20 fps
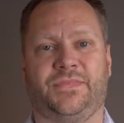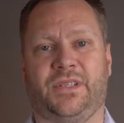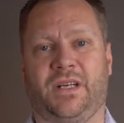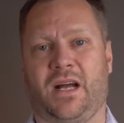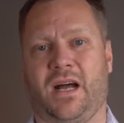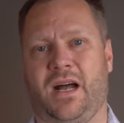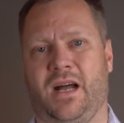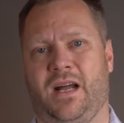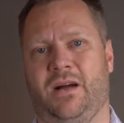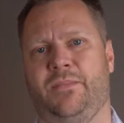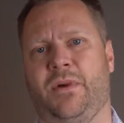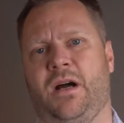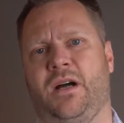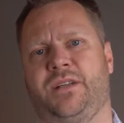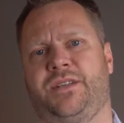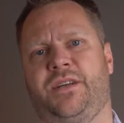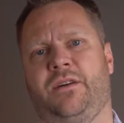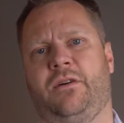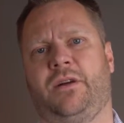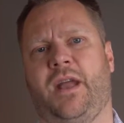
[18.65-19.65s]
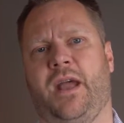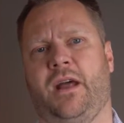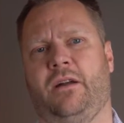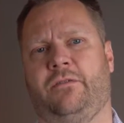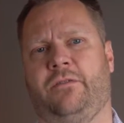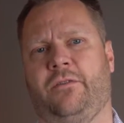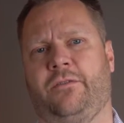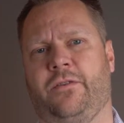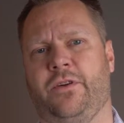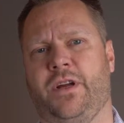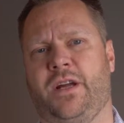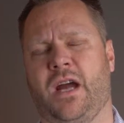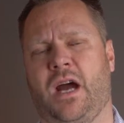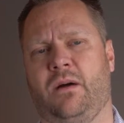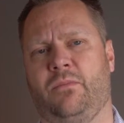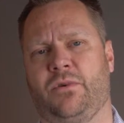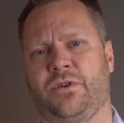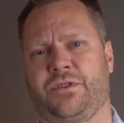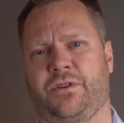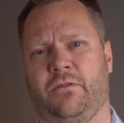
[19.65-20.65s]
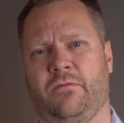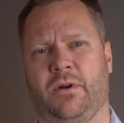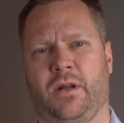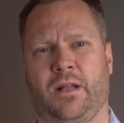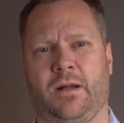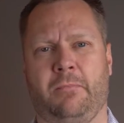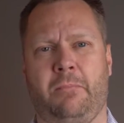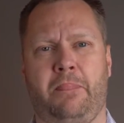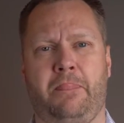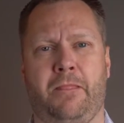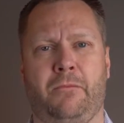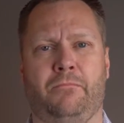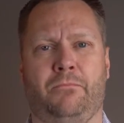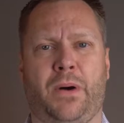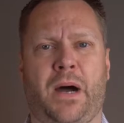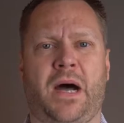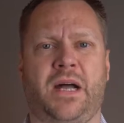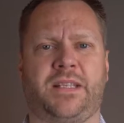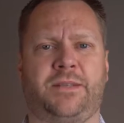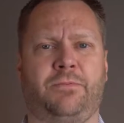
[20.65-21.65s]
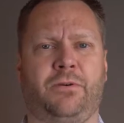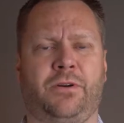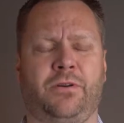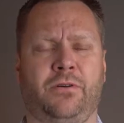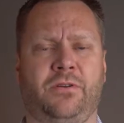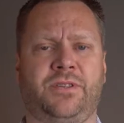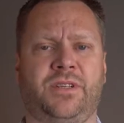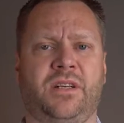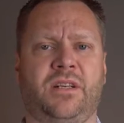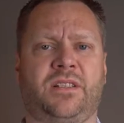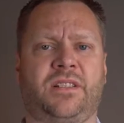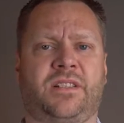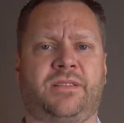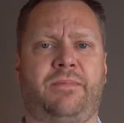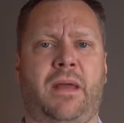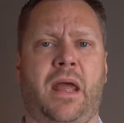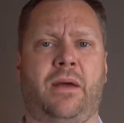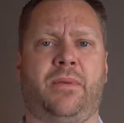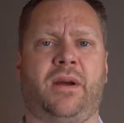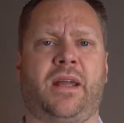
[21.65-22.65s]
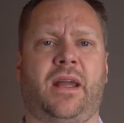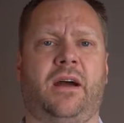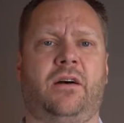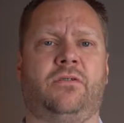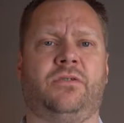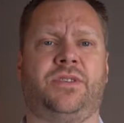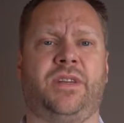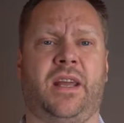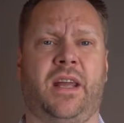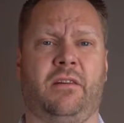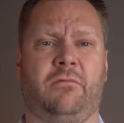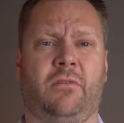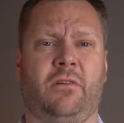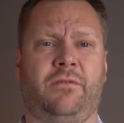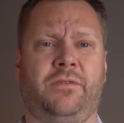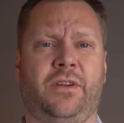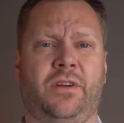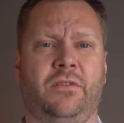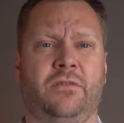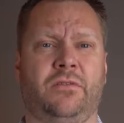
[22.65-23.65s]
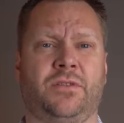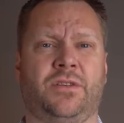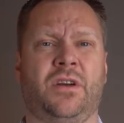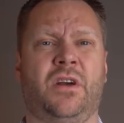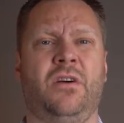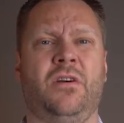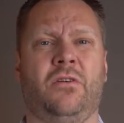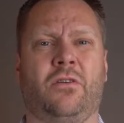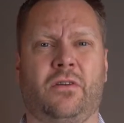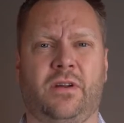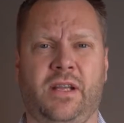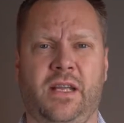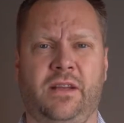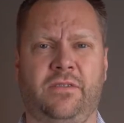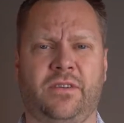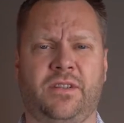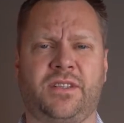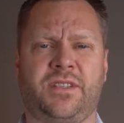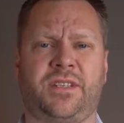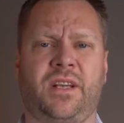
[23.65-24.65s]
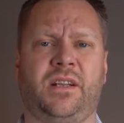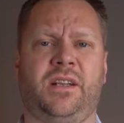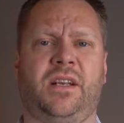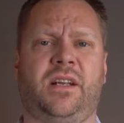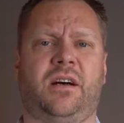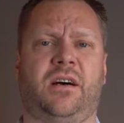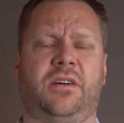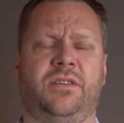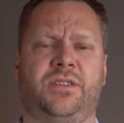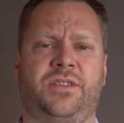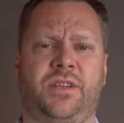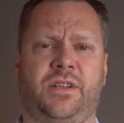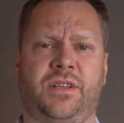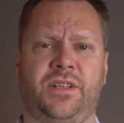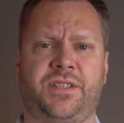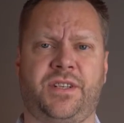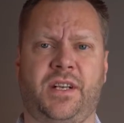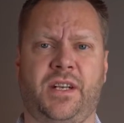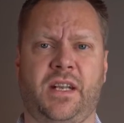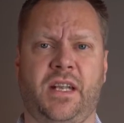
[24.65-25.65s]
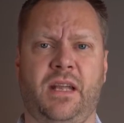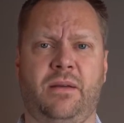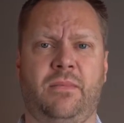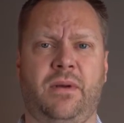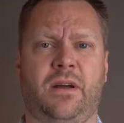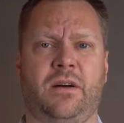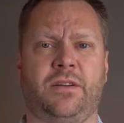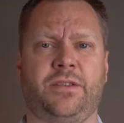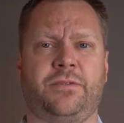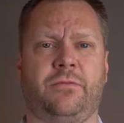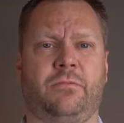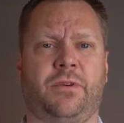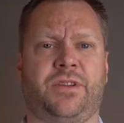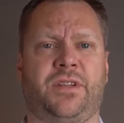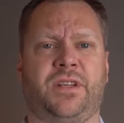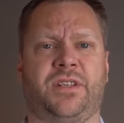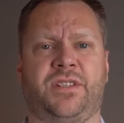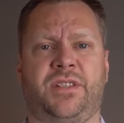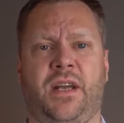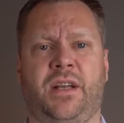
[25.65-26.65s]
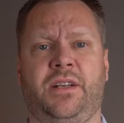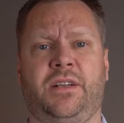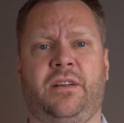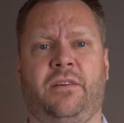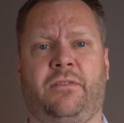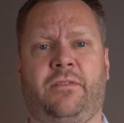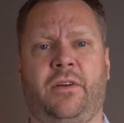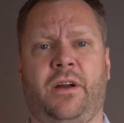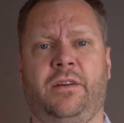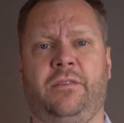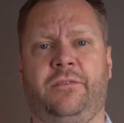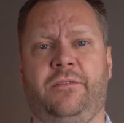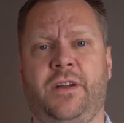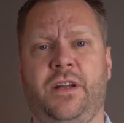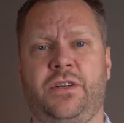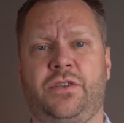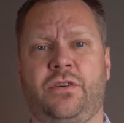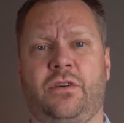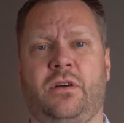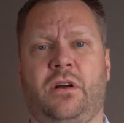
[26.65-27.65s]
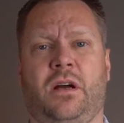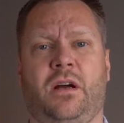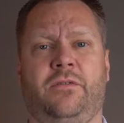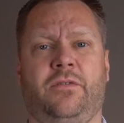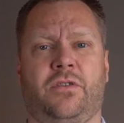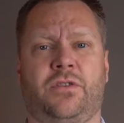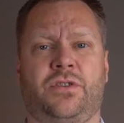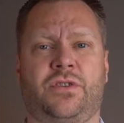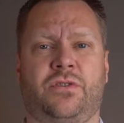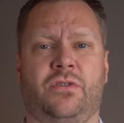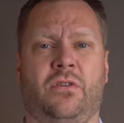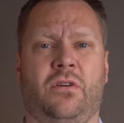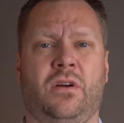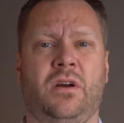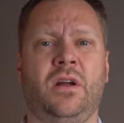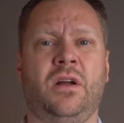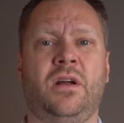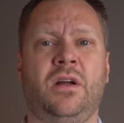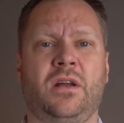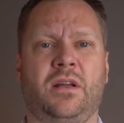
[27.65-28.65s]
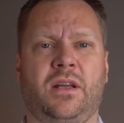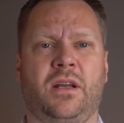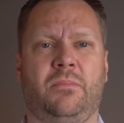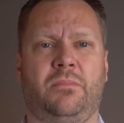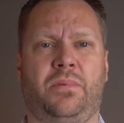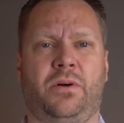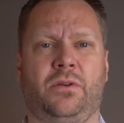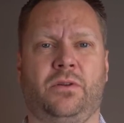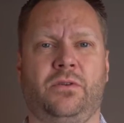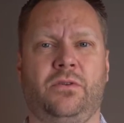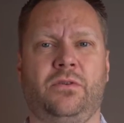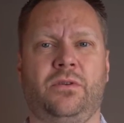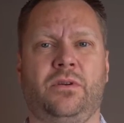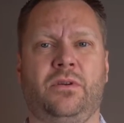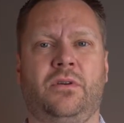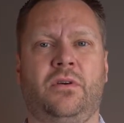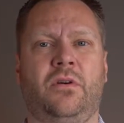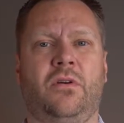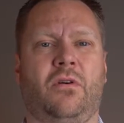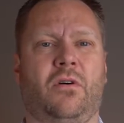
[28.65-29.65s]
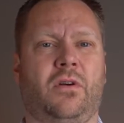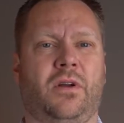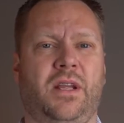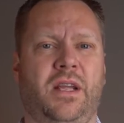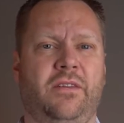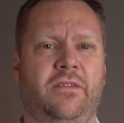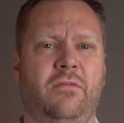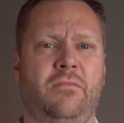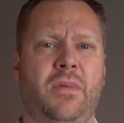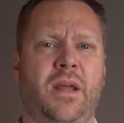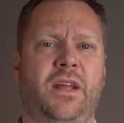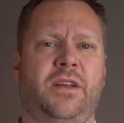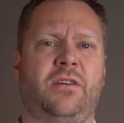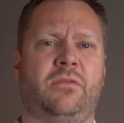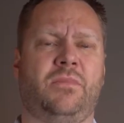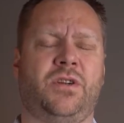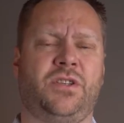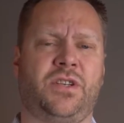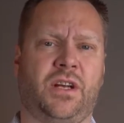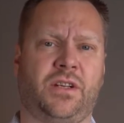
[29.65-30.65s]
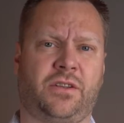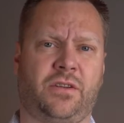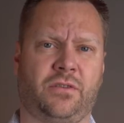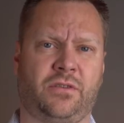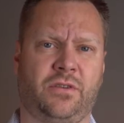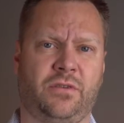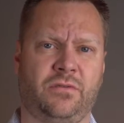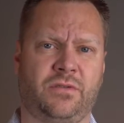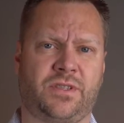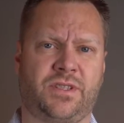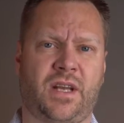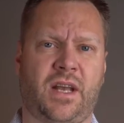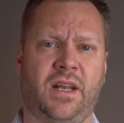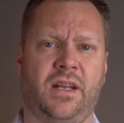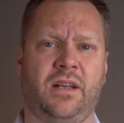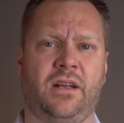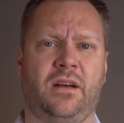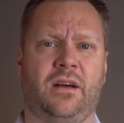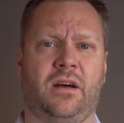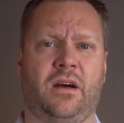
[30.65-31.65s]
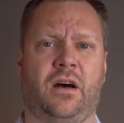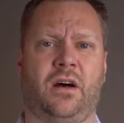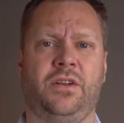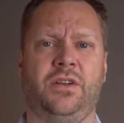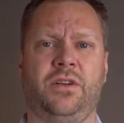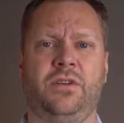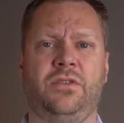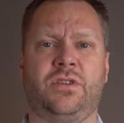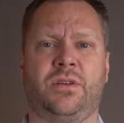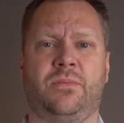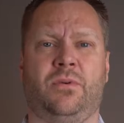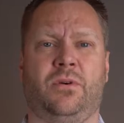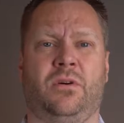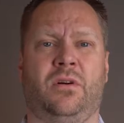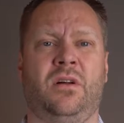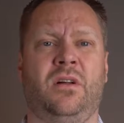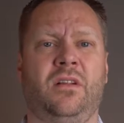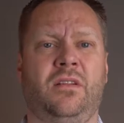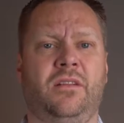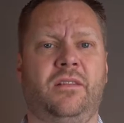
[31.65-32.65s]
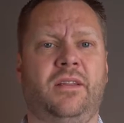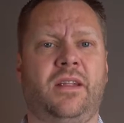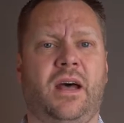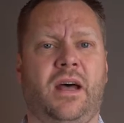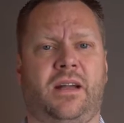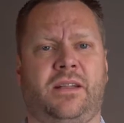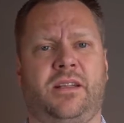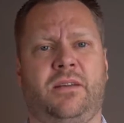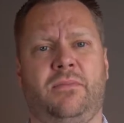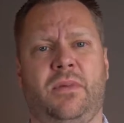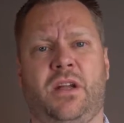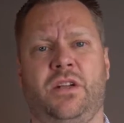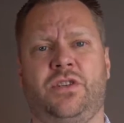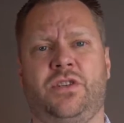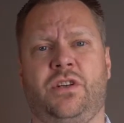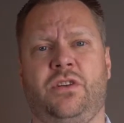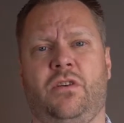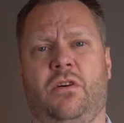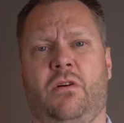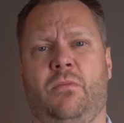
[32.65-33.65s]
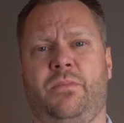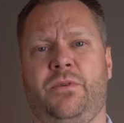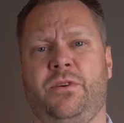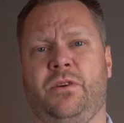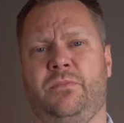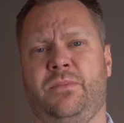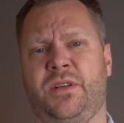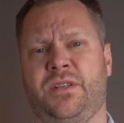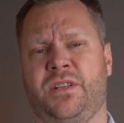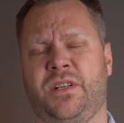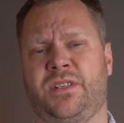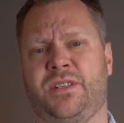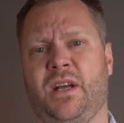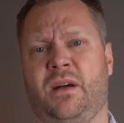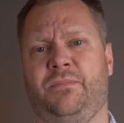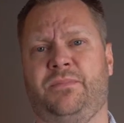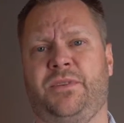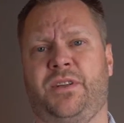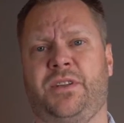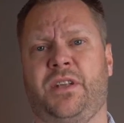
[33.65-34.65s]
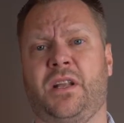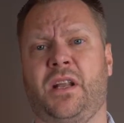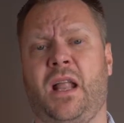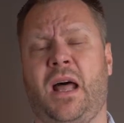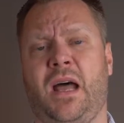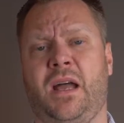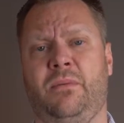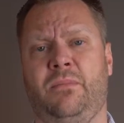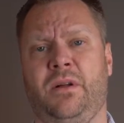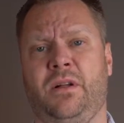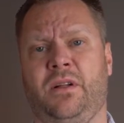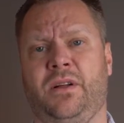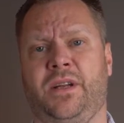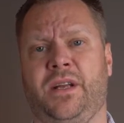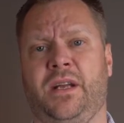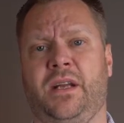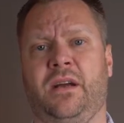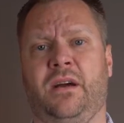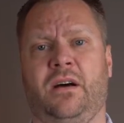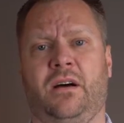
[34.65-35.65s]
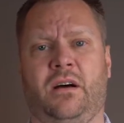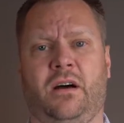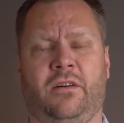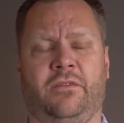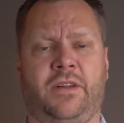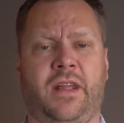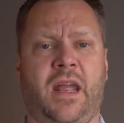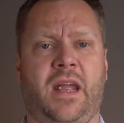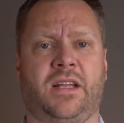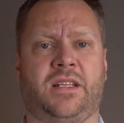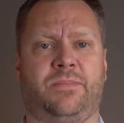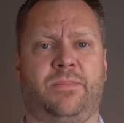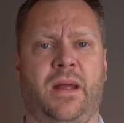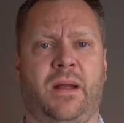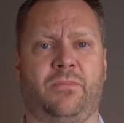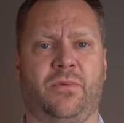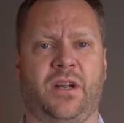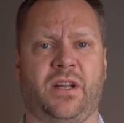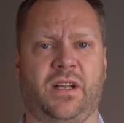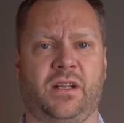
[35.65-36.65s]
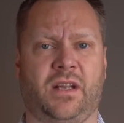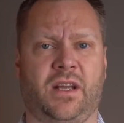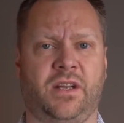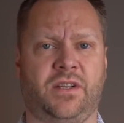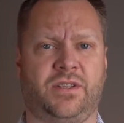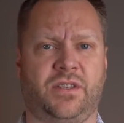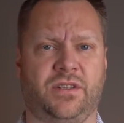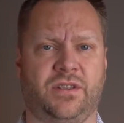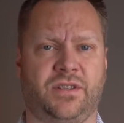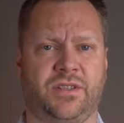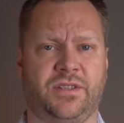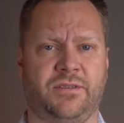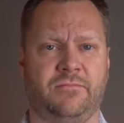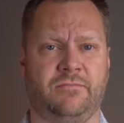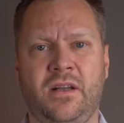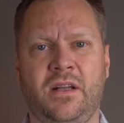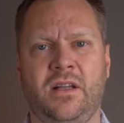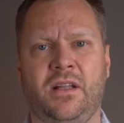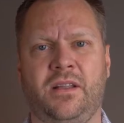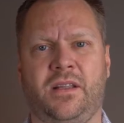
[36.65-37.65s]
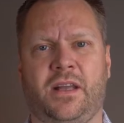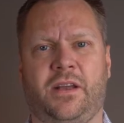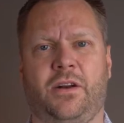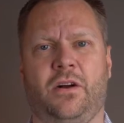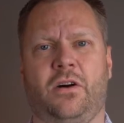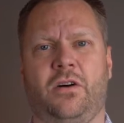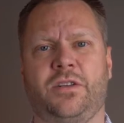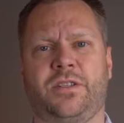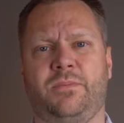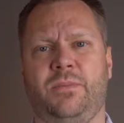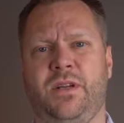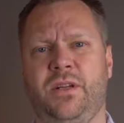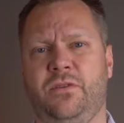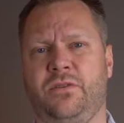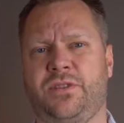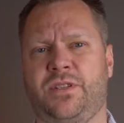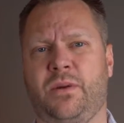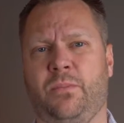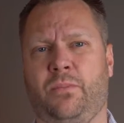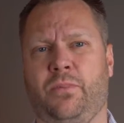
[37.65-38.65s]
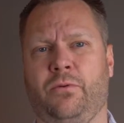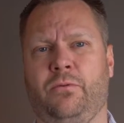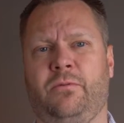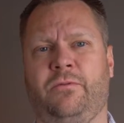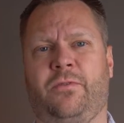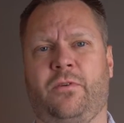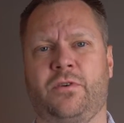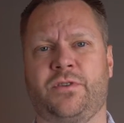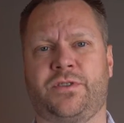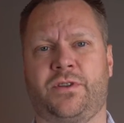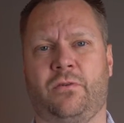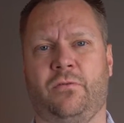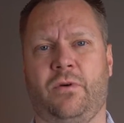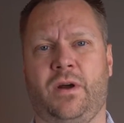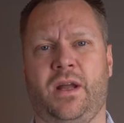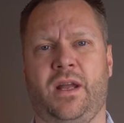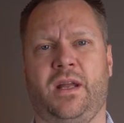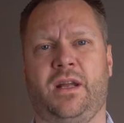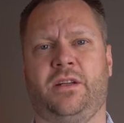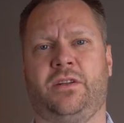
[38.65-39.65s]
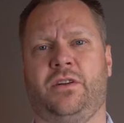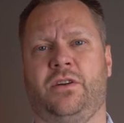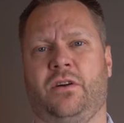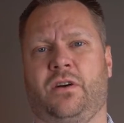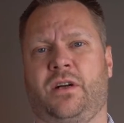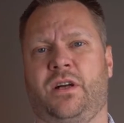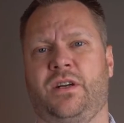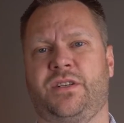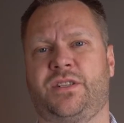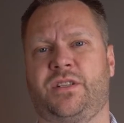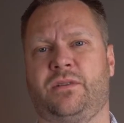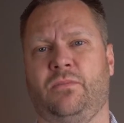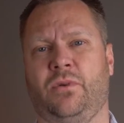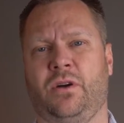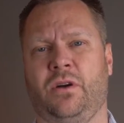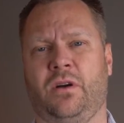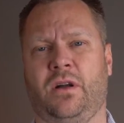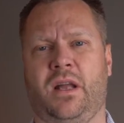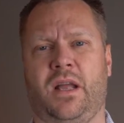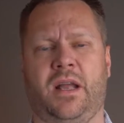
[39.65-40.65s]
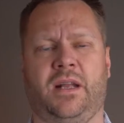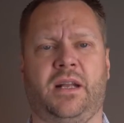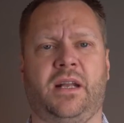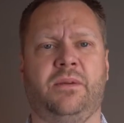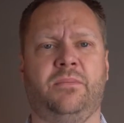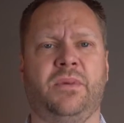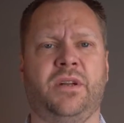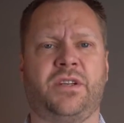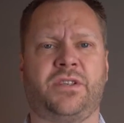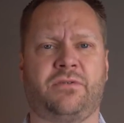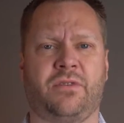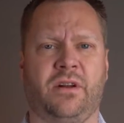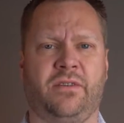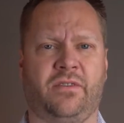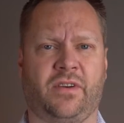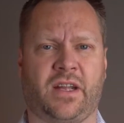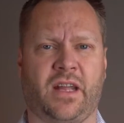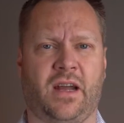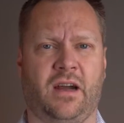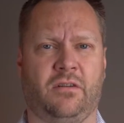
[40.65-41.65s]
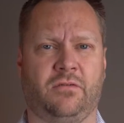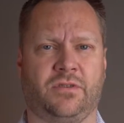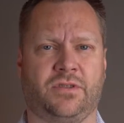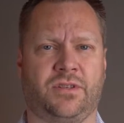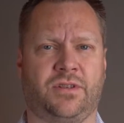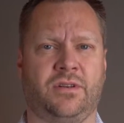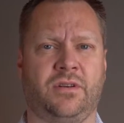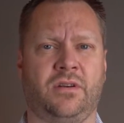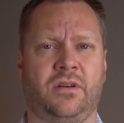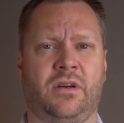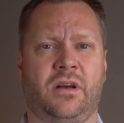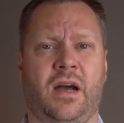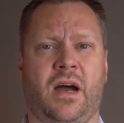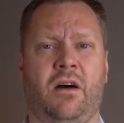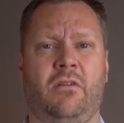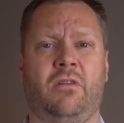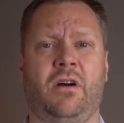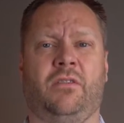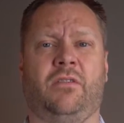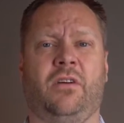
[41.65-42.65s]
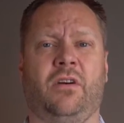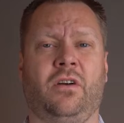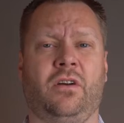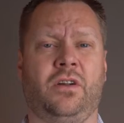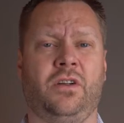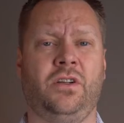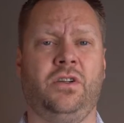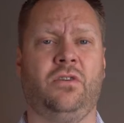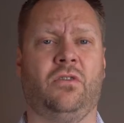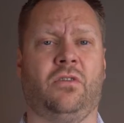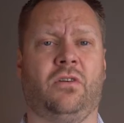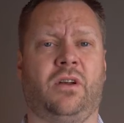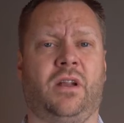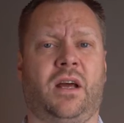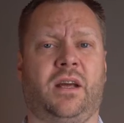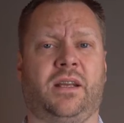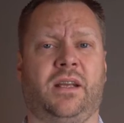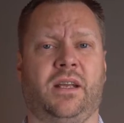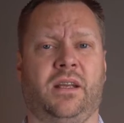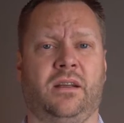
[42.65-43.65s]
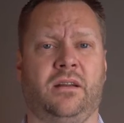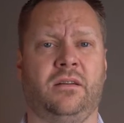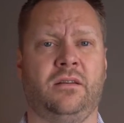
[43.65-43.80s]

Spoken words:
Hi, I'm Hans Saracanoffel for E-commerce Gorilla. Bots producing spam accounts and reviews, or even sending unsolicited emails with the Send to Friend feature of your store can pollute or even make your Magento 2 site unusable, not to mention open your business up to the liability of CAN-SPAM regulations. They can also be used to brute force their way into your customer and administrative accounts. However, you're lucky.